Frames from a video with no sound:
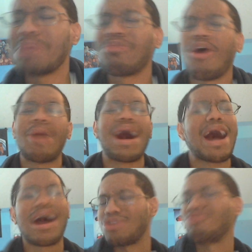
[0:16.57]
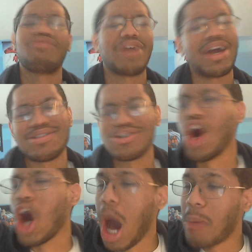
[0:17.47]
People, all my Haikyu fans,
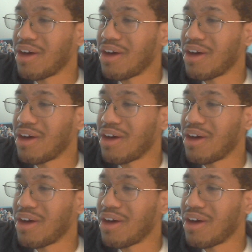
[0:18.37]
all